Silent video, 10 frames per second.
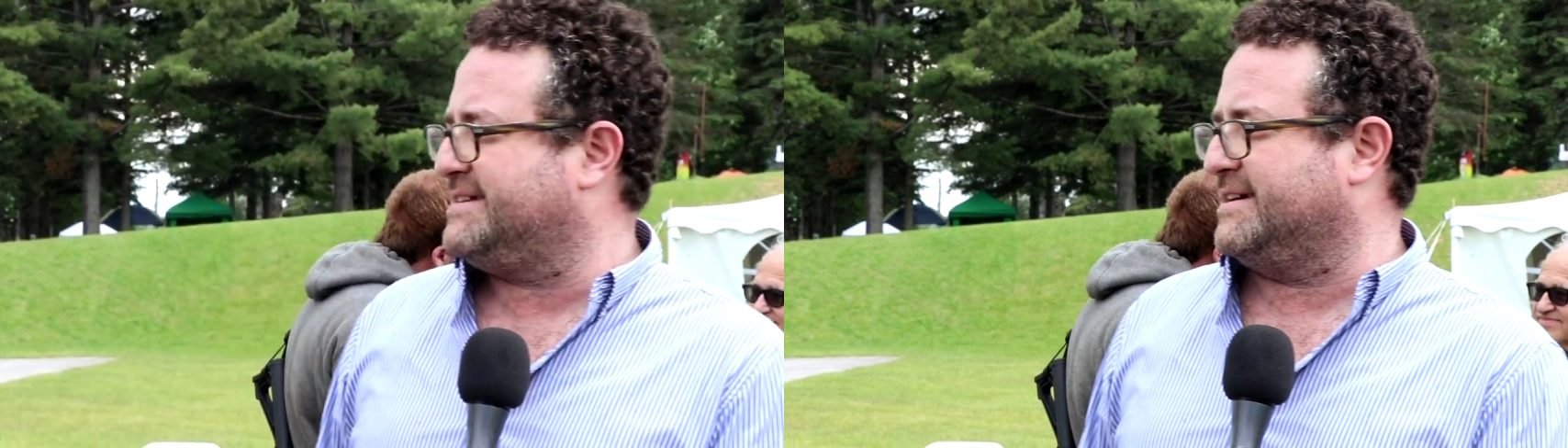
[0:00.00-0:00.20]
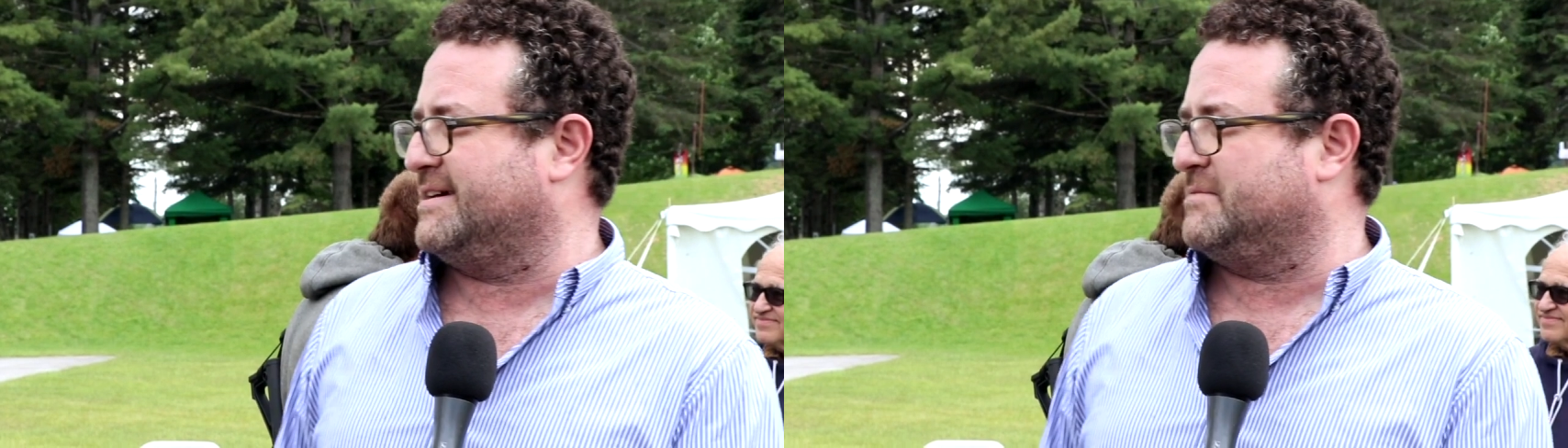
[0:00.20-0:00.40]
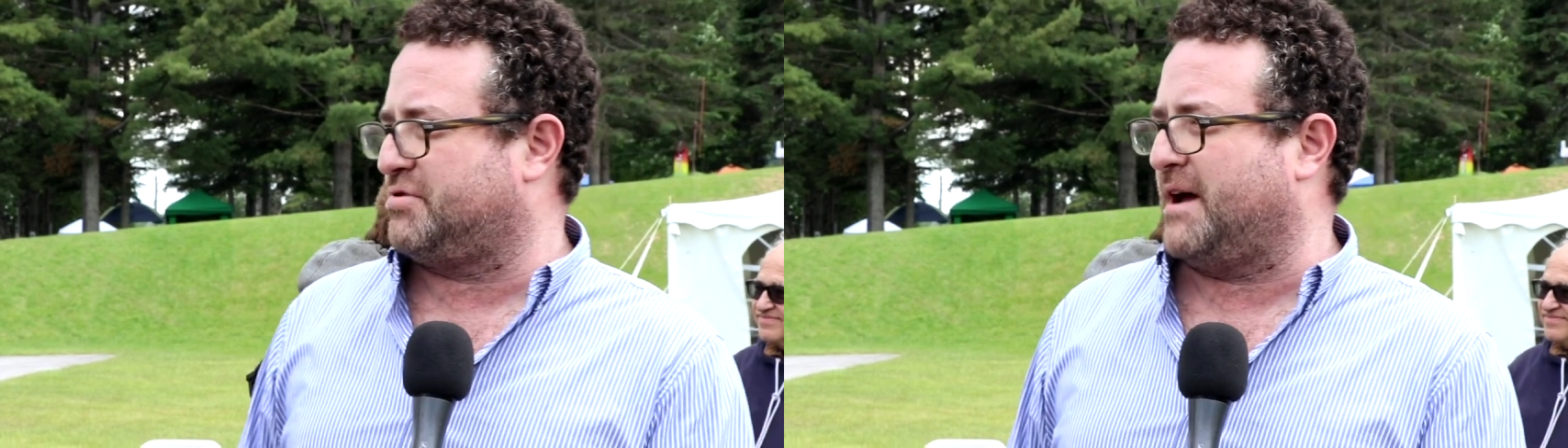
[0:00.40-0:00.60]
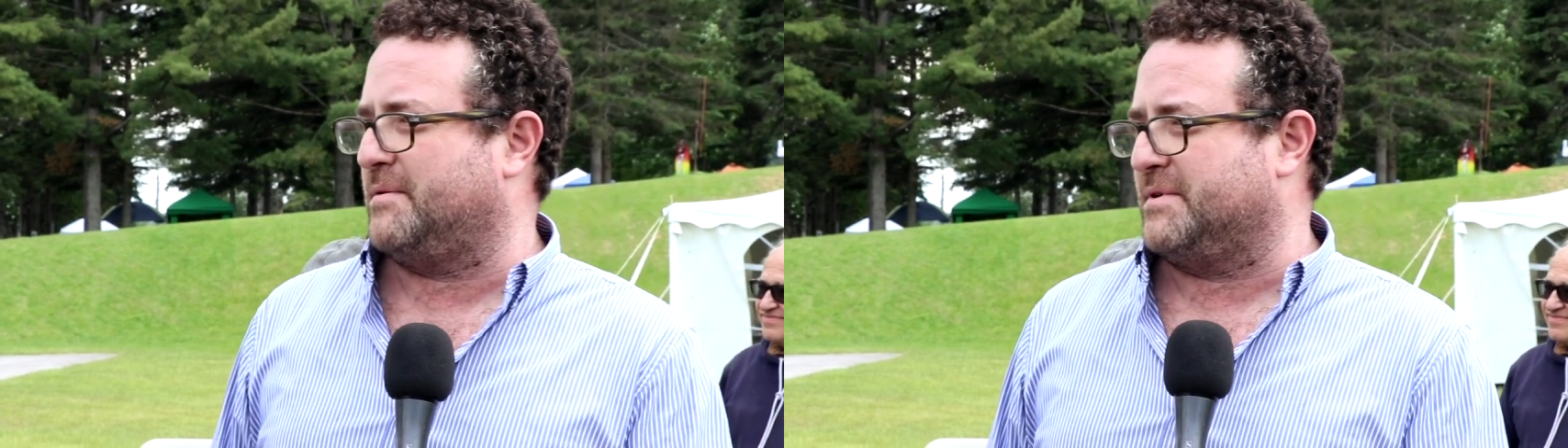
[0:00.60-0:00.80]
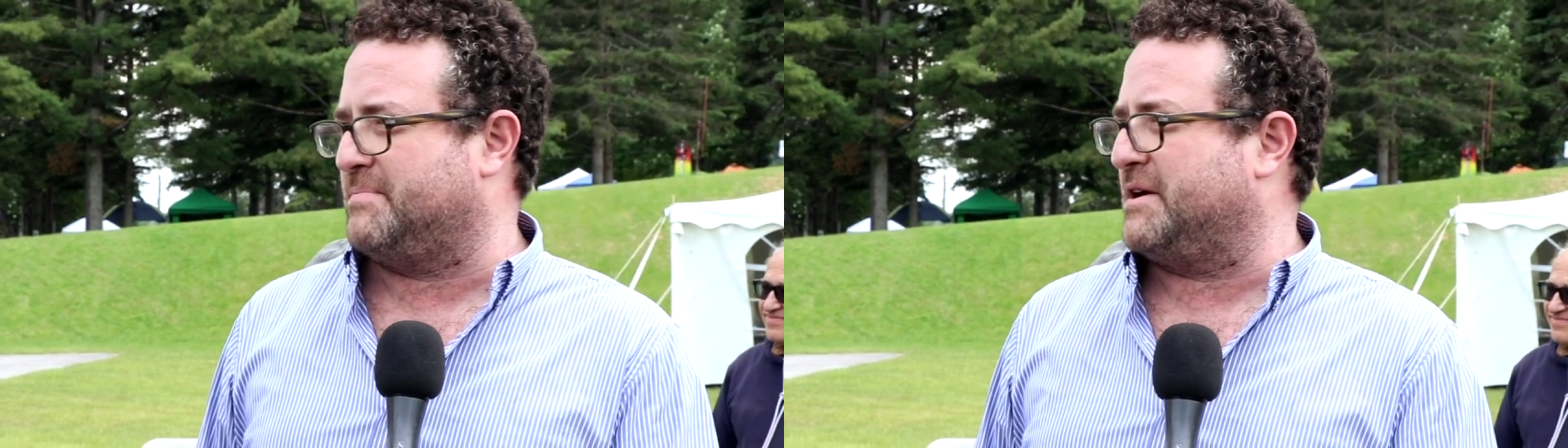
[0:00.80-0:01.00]
to
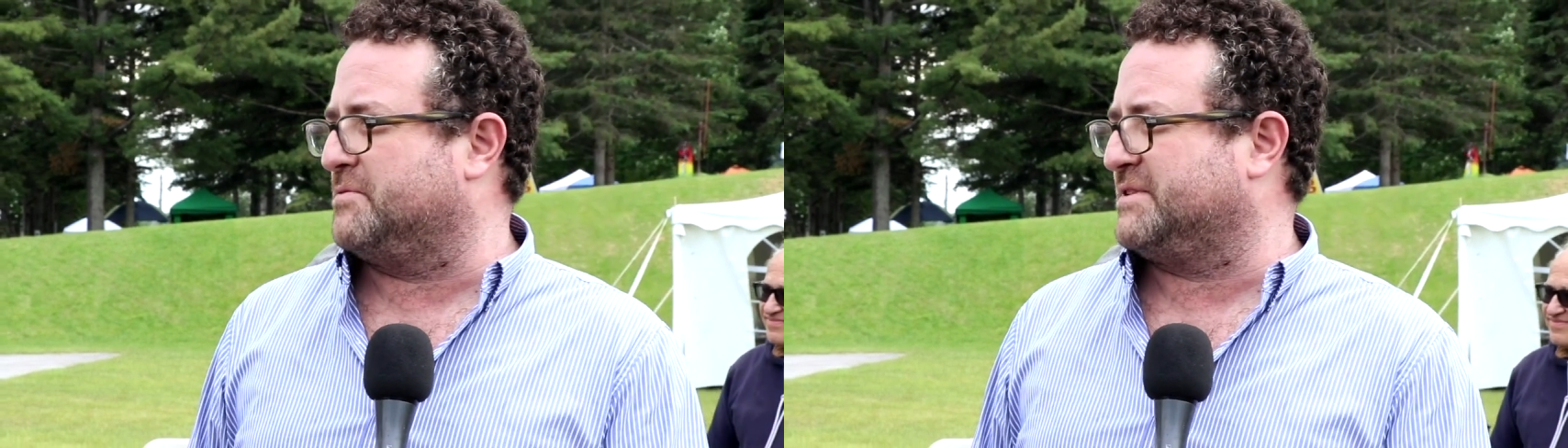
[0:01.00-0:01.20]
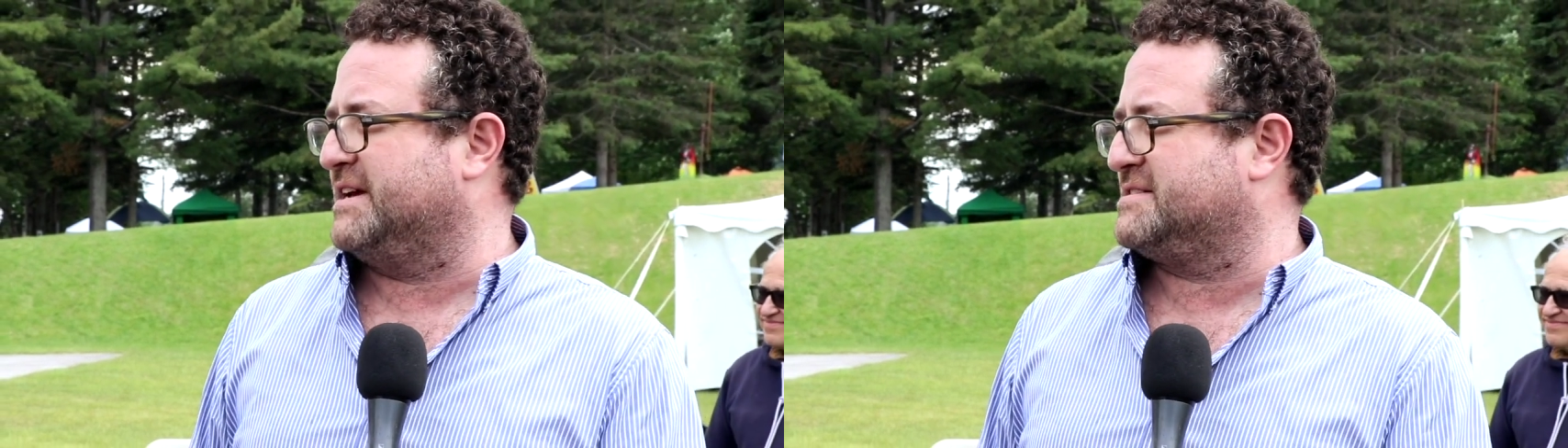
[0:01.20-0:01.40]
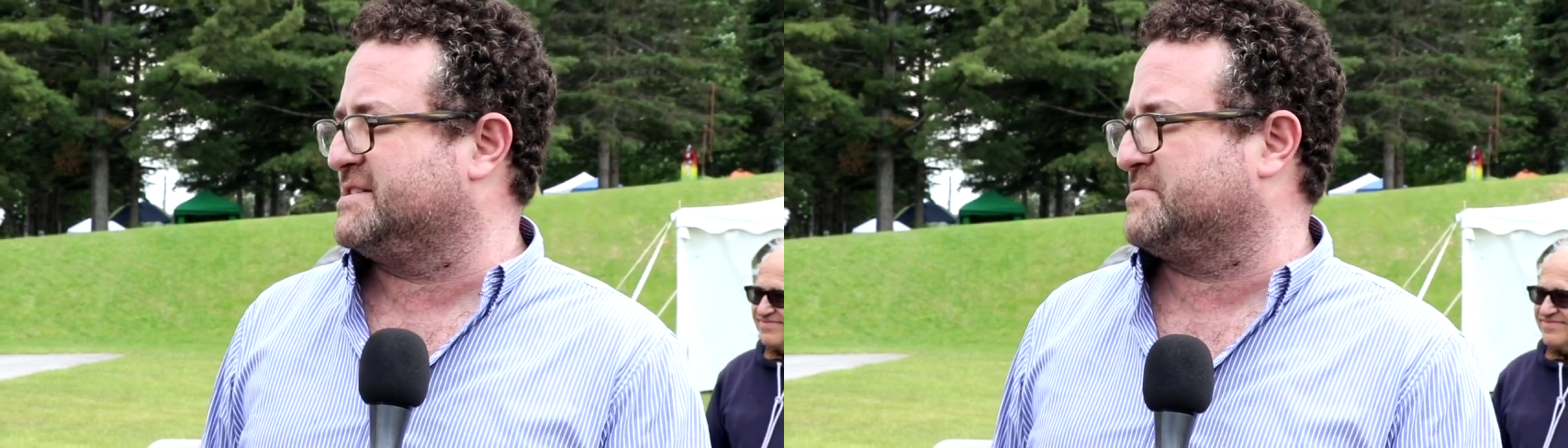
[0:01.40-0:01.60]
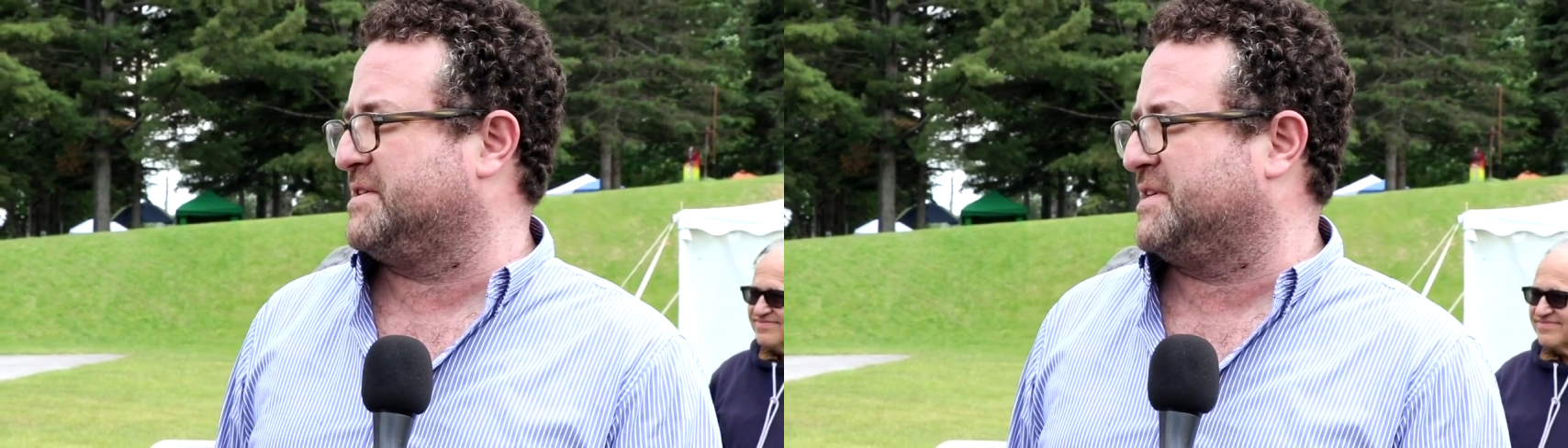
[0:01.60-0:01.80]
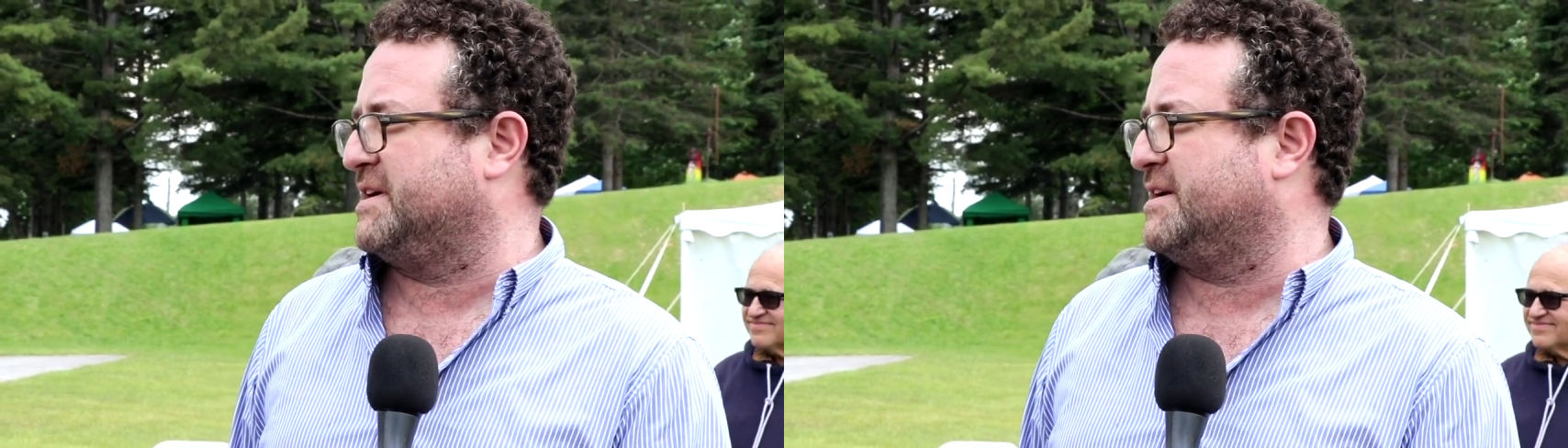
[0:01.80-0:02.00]
probably better places
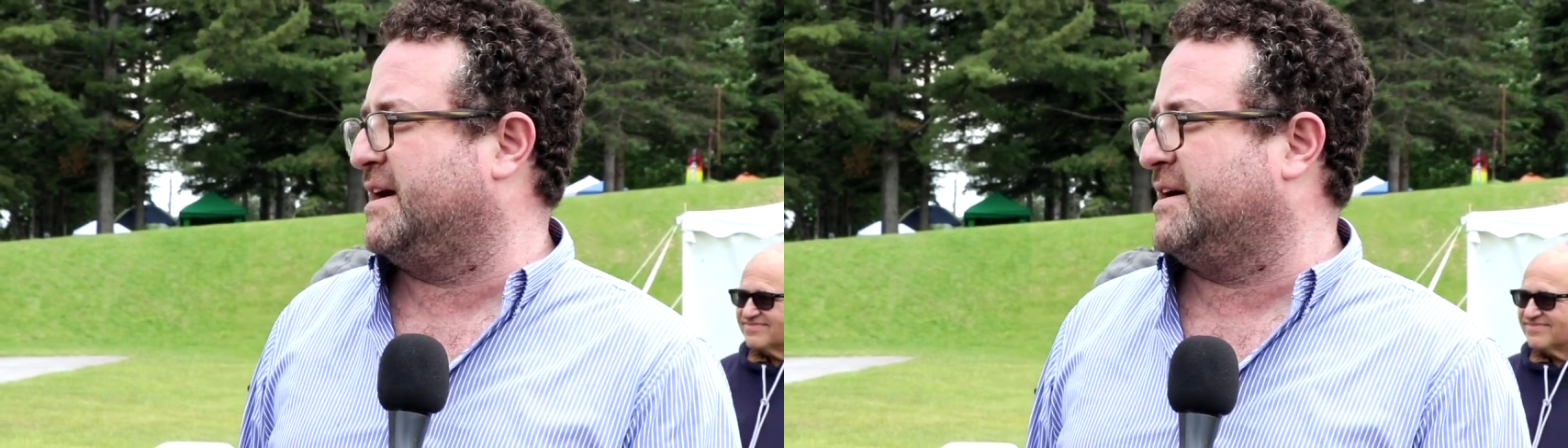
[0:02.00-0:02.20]
with it.